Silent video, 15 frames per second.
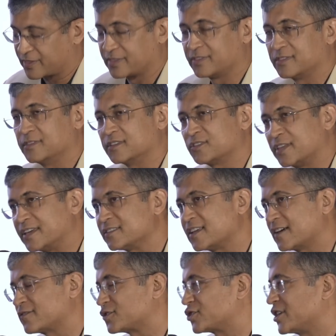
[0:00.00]
The things
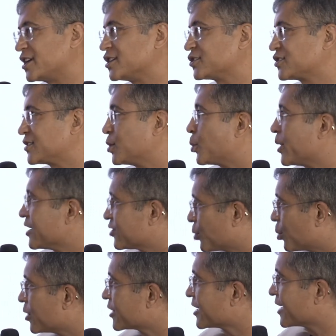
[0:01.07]
have changed, the ways of
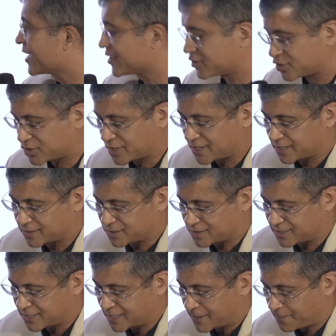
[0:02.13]
working has changed.
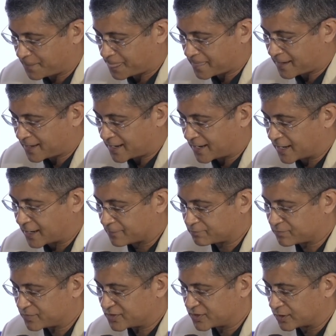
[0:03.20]

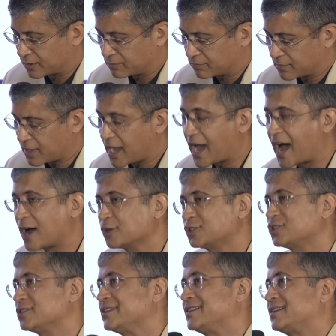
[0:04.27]
So how
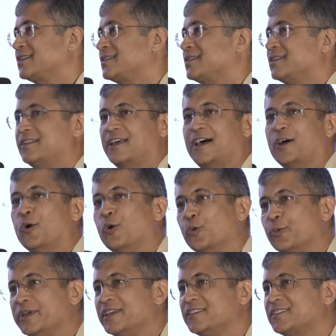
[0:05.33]
should
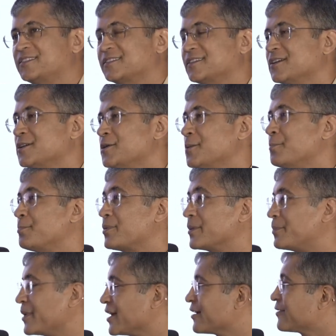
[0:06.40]
OVs
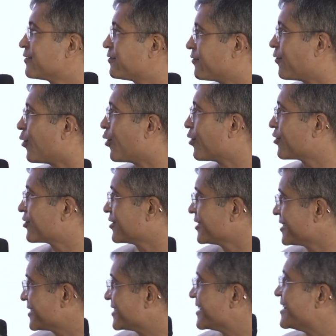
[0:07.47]
prepare for
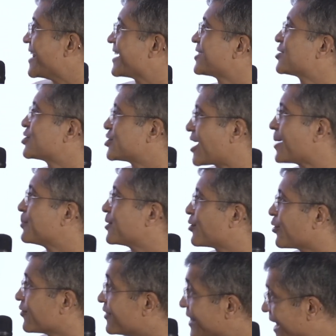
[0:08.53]
the next chapter
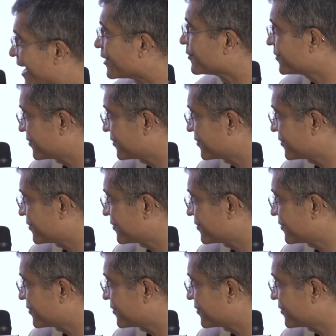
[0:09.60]
of life,